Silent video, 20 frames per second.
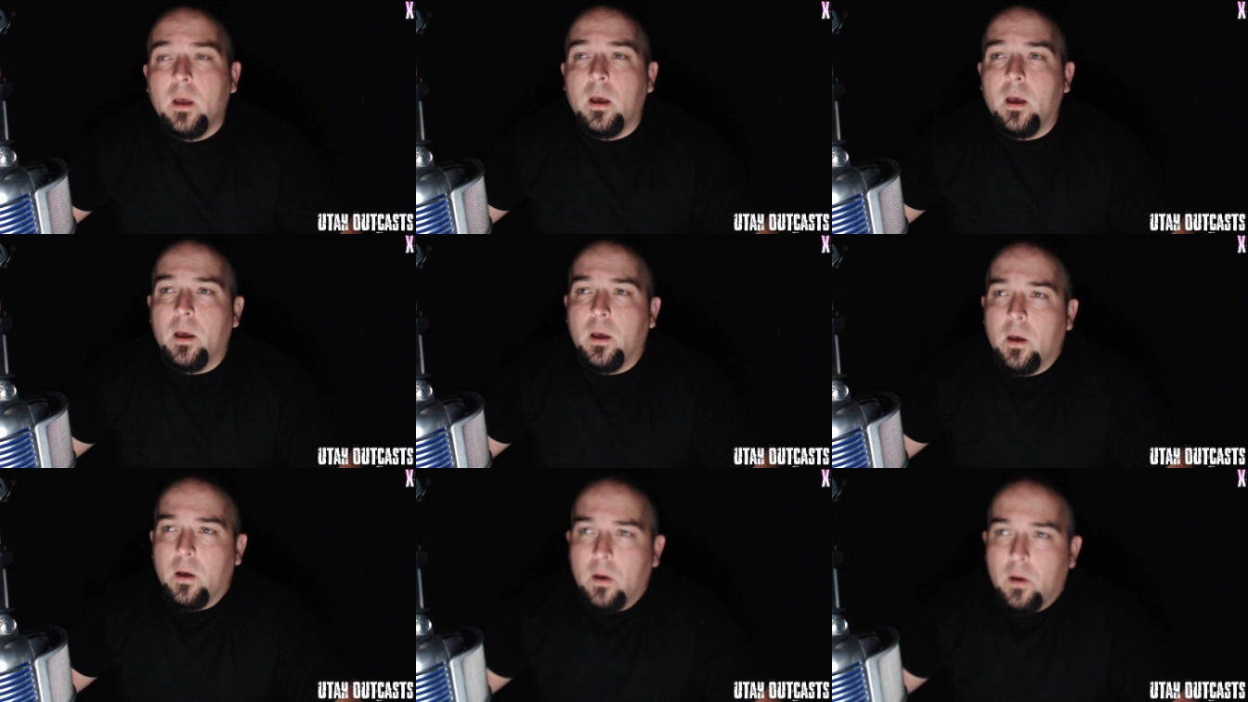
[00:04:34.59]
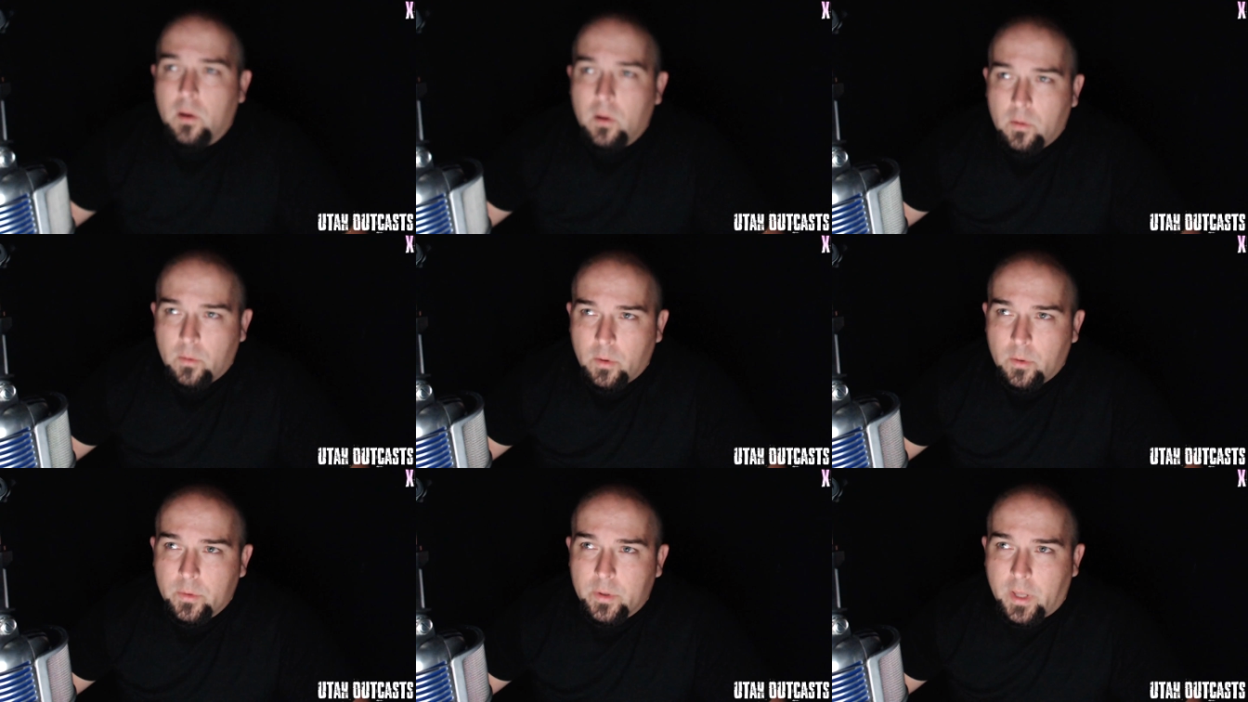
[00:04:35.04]

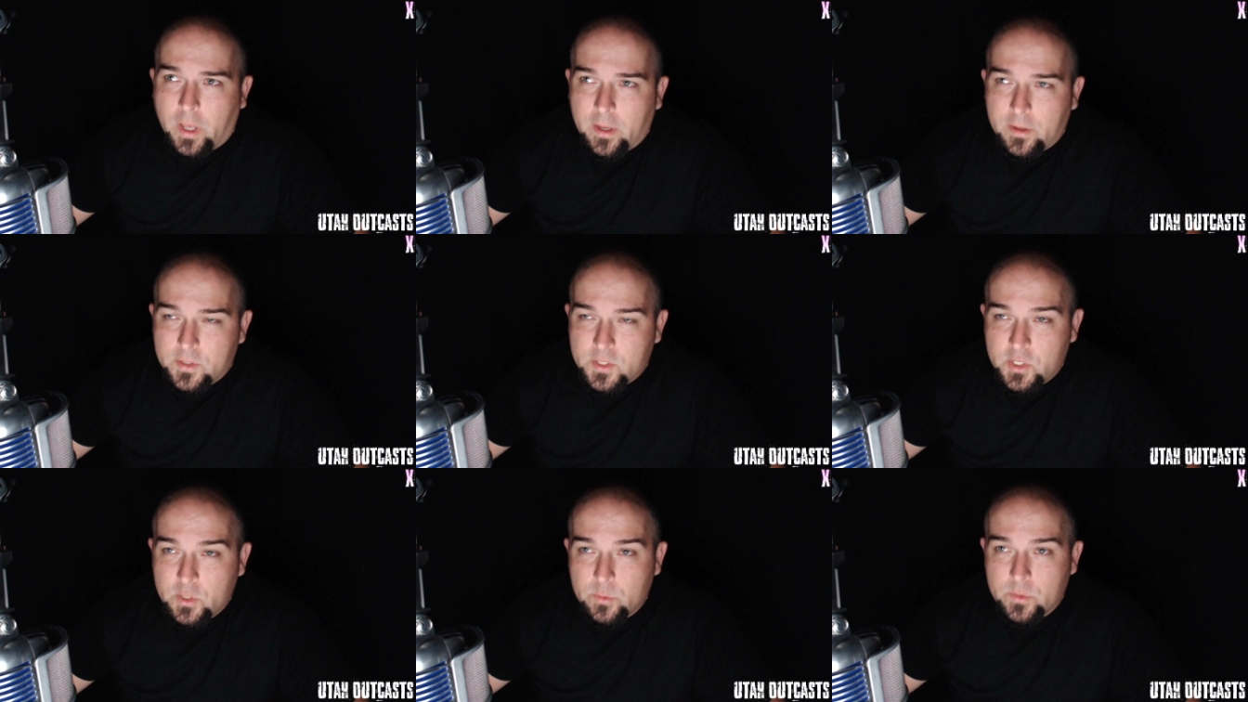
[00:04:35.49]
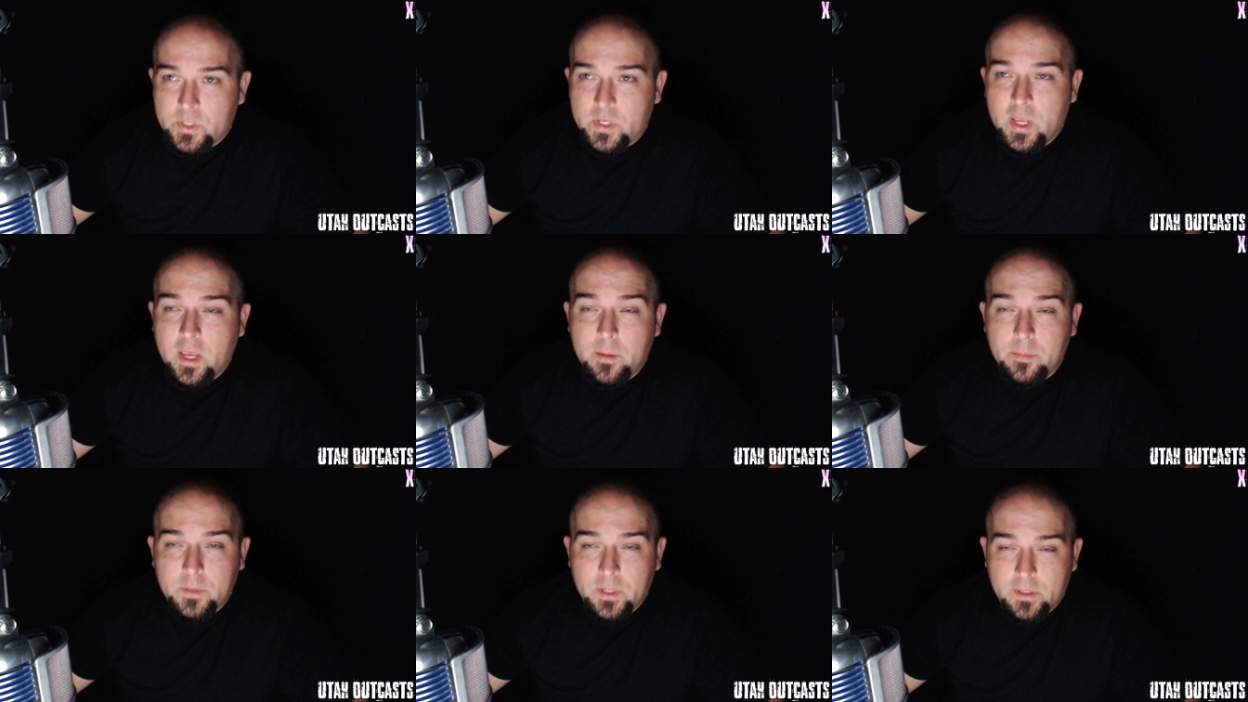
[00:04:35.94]
Oh, okay. She was
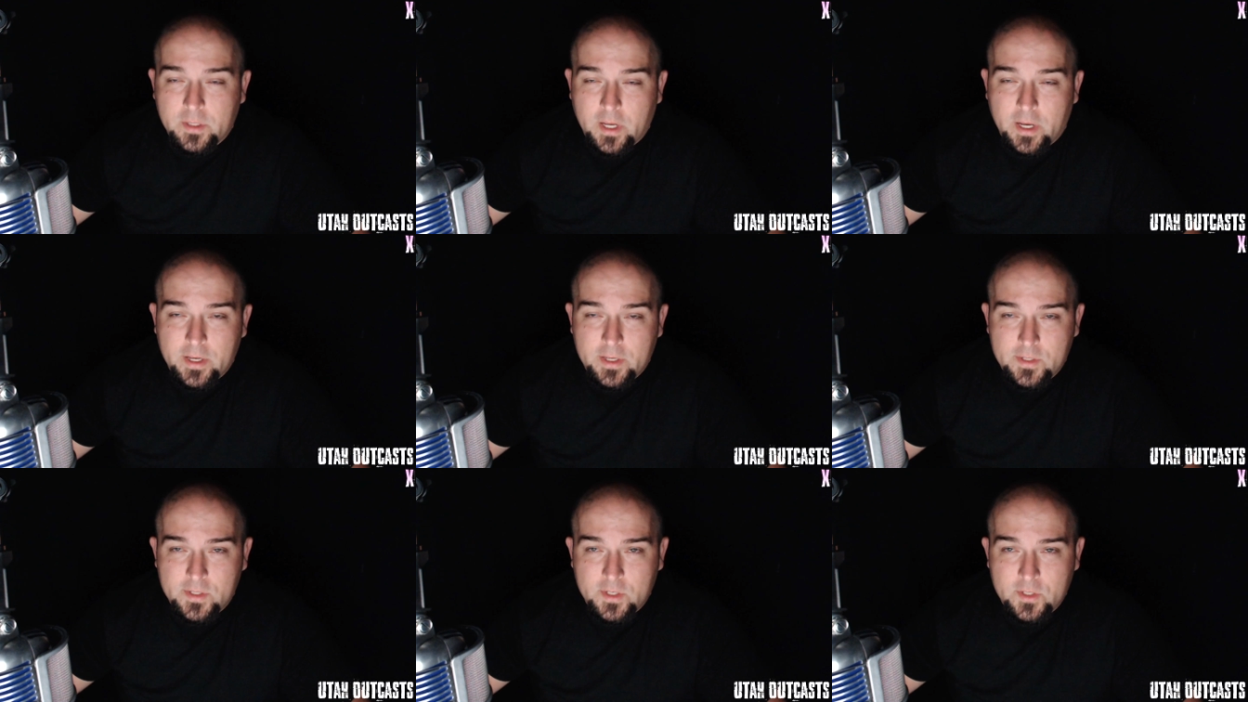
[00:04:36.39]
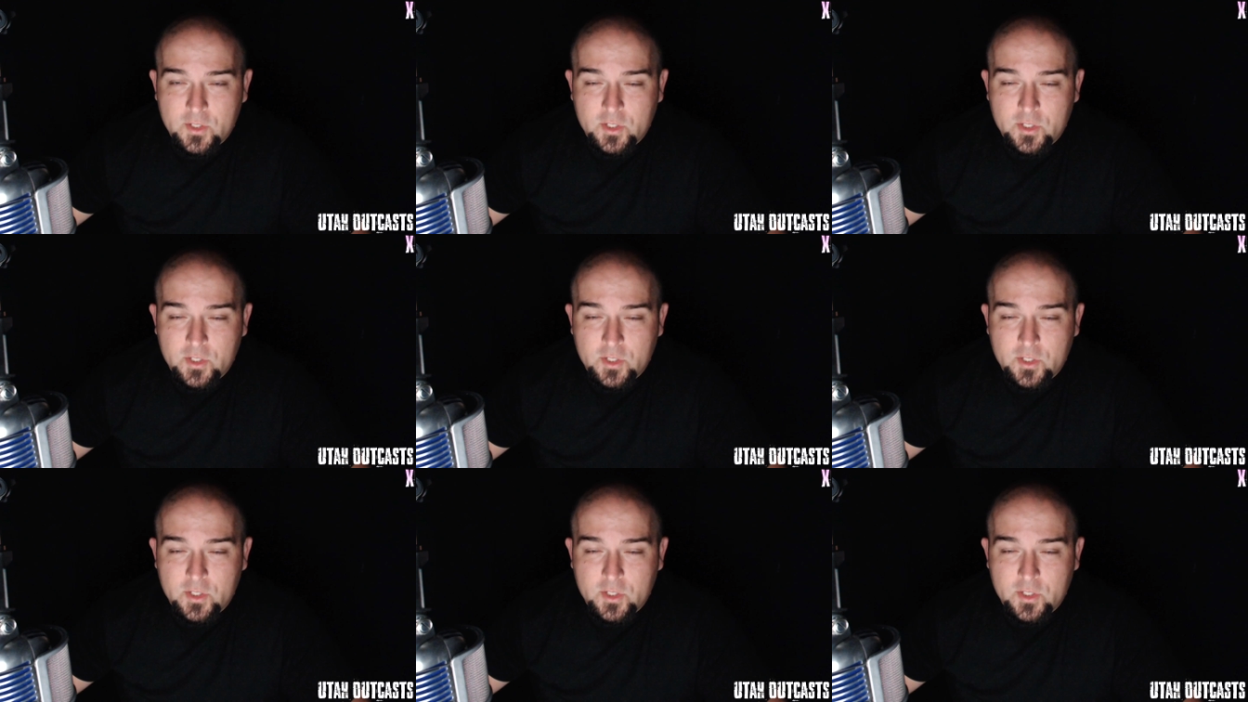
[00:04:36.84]
hypnotized